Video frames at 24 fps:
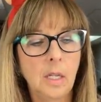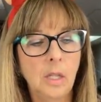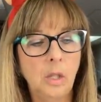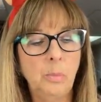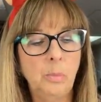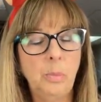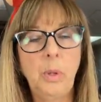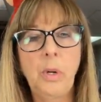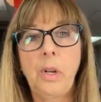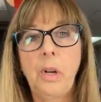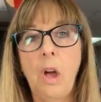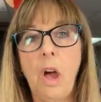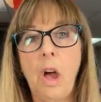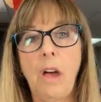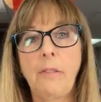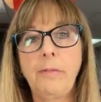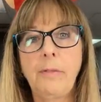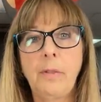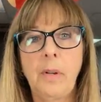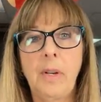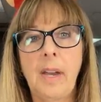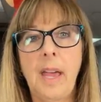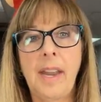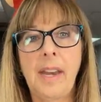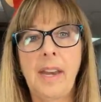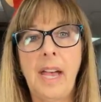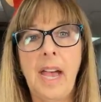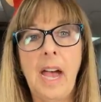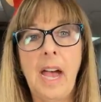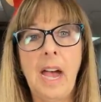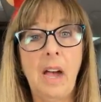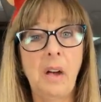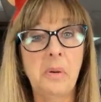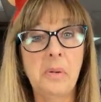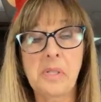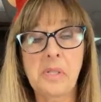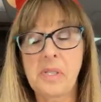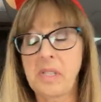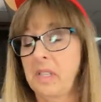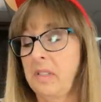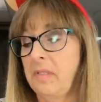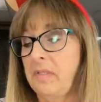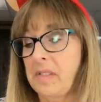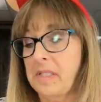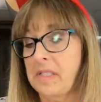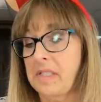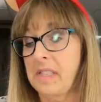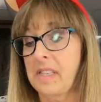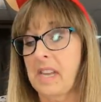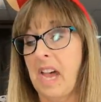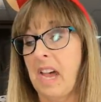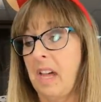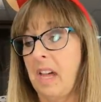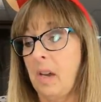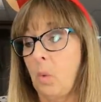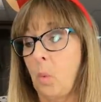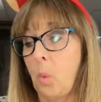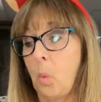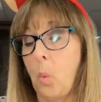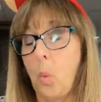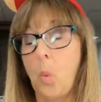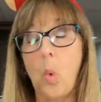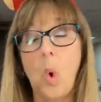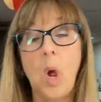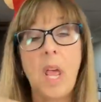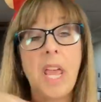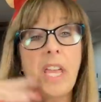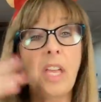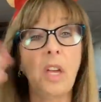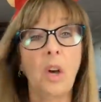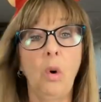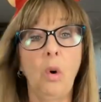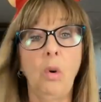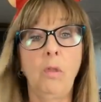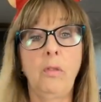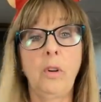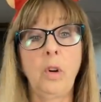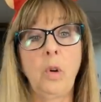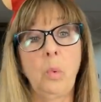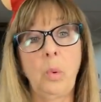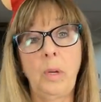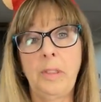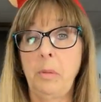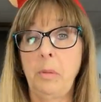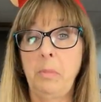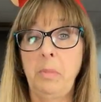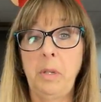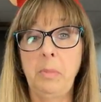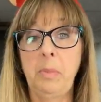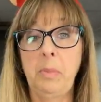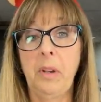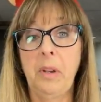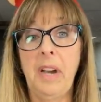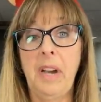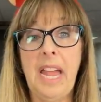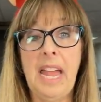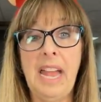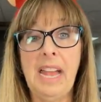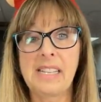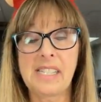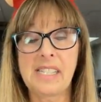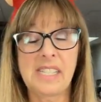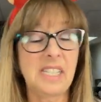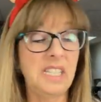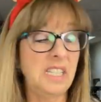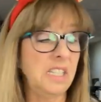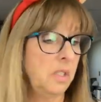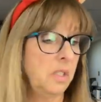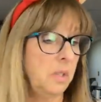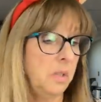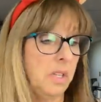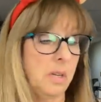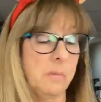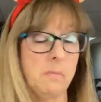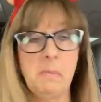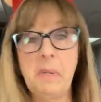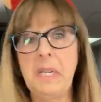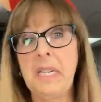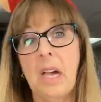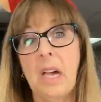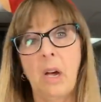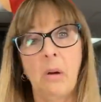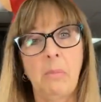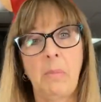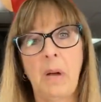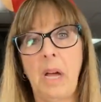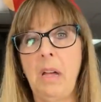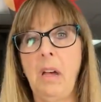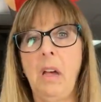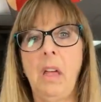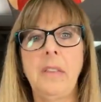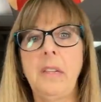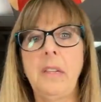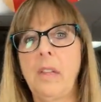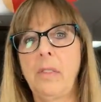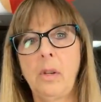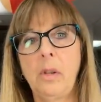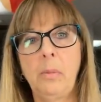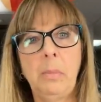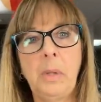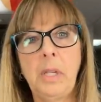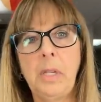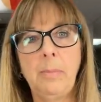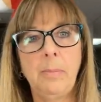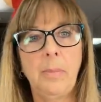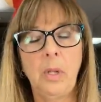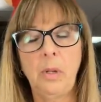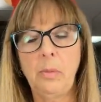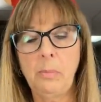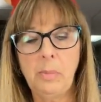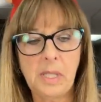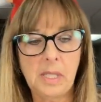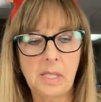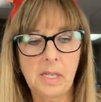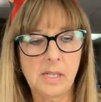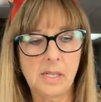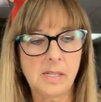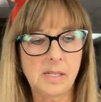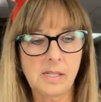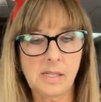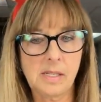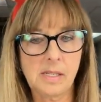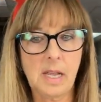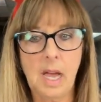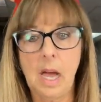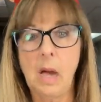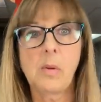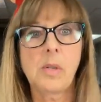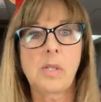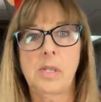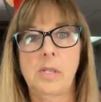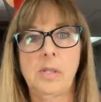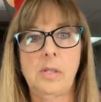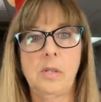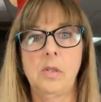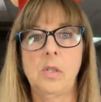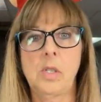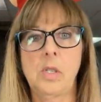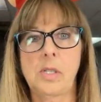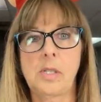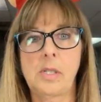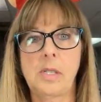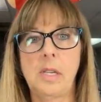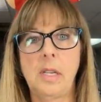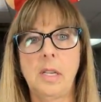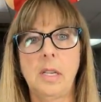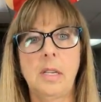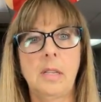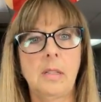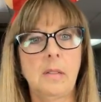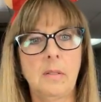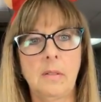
you put an offer in on a house and if it's not way over what the people are asking, you get beat out by all the other people because houses are just like,